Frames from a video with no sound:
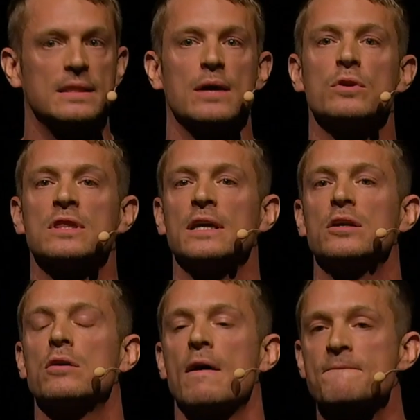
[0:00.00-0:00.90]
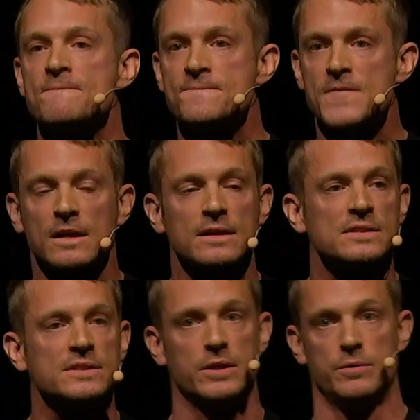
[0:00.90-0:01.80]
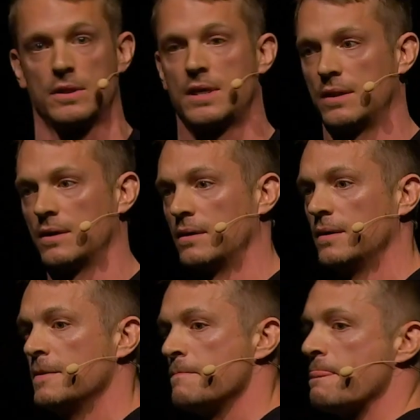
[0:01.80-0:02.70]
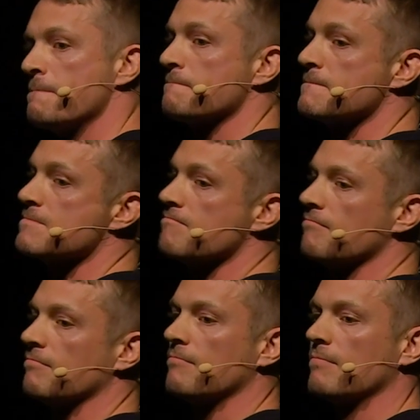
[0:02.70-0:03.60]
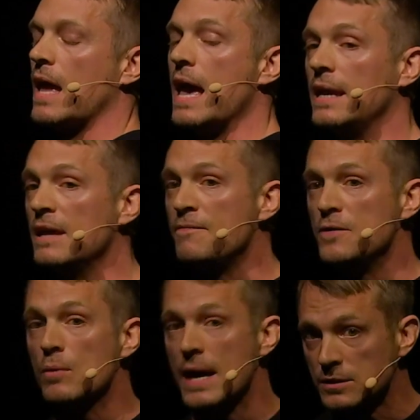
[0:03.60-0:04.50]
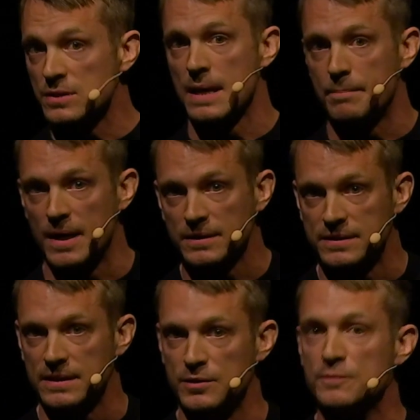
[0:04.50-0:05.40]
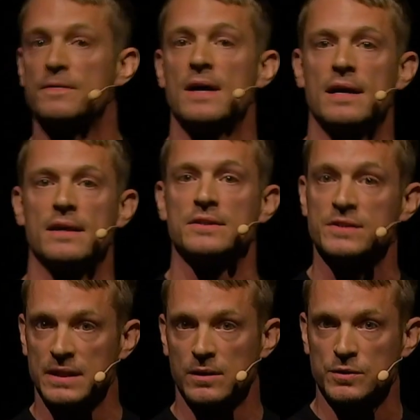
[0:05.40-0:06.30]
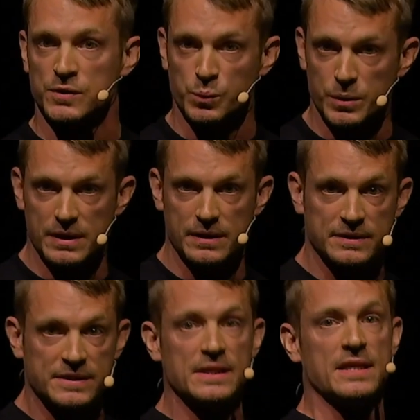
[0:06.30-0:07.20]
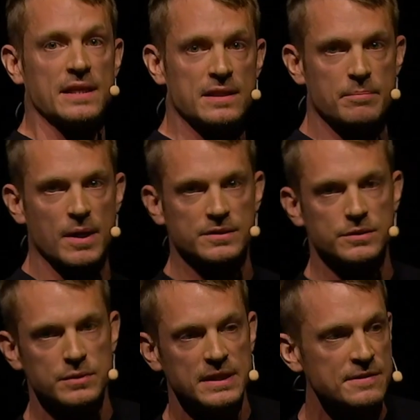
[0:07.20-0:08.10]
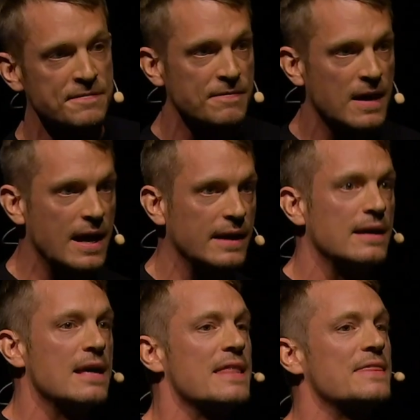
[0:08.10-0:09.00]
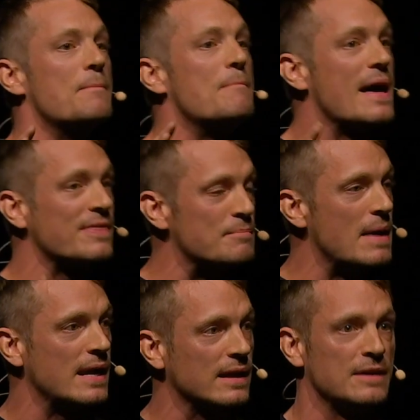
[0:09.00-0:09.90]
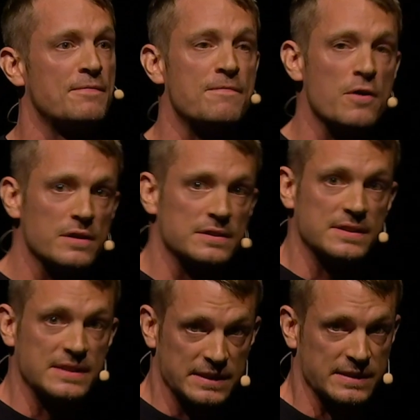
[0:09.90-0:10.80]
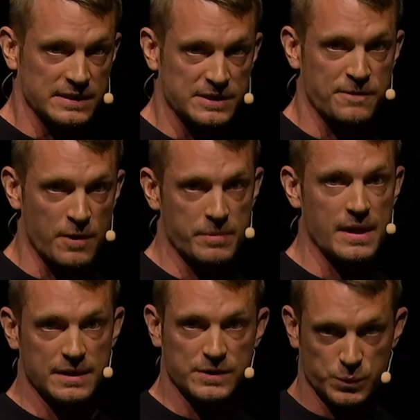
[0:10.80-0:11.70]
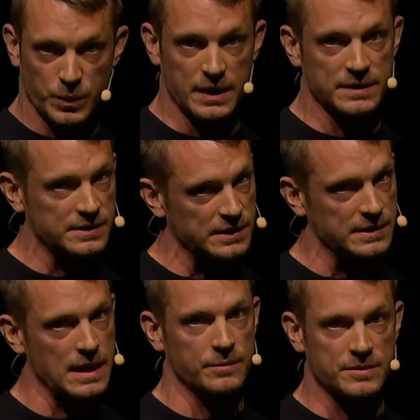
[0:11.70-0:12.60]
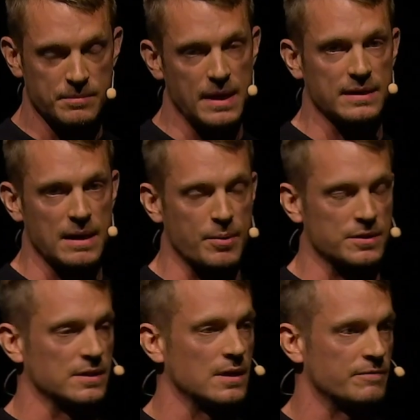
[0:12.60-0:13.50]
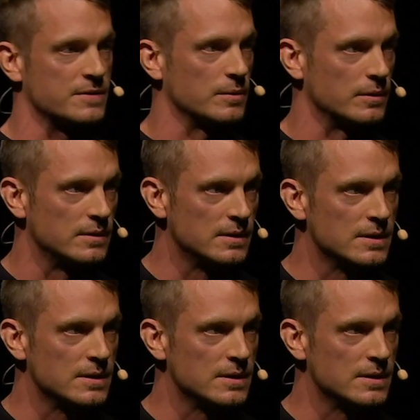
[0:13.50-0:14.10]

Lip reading: They will think you're a fucking serial killer. And if you enter that bus and you find a single Swede sitting in the bus, you need to find the mathematically furthest distance from that Swede and sit down to make that person comfortable.